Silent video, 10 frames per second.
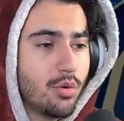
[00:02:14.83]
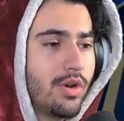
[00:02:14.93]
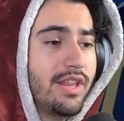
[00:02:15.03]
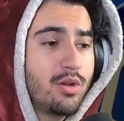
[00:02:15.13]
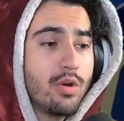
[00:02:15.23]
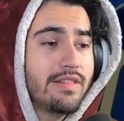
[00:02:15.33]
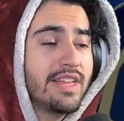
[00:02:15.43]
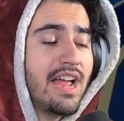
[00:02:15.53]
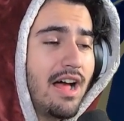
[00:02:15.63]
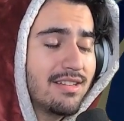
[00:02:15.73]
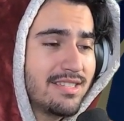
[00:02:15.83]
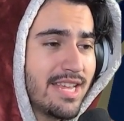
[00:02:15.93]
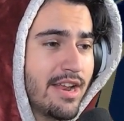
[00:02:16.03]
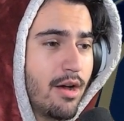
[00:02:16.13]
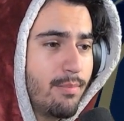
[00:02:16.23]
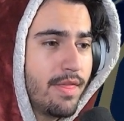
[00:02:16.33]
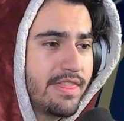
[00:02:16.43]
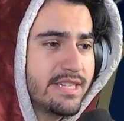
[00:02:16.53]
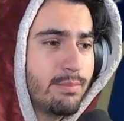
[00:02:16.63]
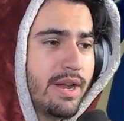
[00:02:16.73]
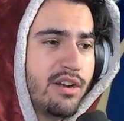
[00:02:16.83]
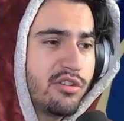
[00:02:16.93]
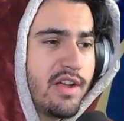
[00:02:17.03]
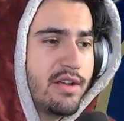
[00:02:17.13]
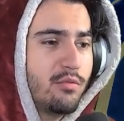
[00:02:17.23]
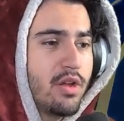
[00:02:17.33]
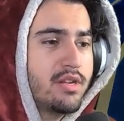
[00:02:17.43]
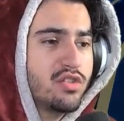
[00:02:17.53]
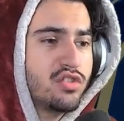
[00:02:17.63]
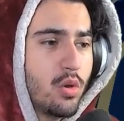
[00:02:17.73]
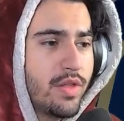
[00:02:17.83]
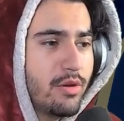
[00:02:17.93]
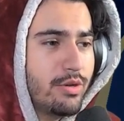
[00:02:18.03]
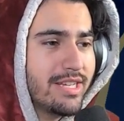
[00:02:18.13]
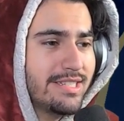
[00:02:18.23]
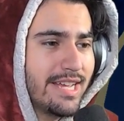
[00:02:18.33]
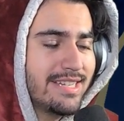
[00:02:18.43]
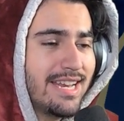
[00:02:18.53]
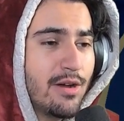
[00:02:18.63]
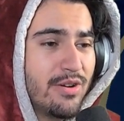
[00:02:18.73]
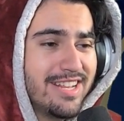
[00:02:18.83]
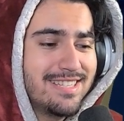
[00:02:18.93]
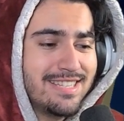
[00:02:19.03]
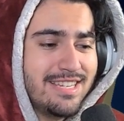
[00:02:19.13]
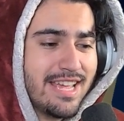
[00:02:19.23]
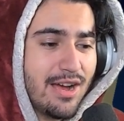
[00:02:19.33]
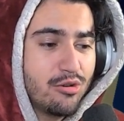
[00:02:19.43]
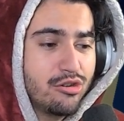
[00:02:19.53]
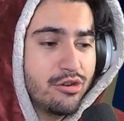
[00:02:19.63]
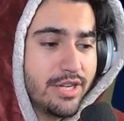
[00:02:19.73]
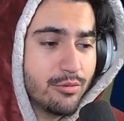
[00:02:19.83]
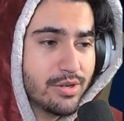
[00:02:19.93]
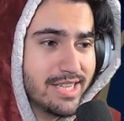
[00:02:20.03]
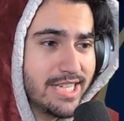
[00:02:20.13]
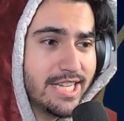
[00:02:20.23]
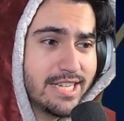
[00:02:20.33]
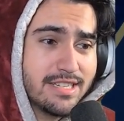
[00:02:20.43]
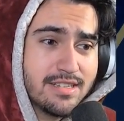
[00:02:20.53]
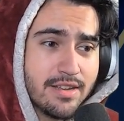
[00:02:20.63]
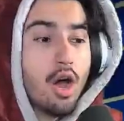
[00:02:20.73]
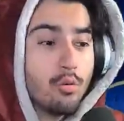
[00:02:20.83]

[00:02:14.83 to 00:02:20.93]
So really quickly, I'll set up this Paragon run so that we can test out and see how good he really is.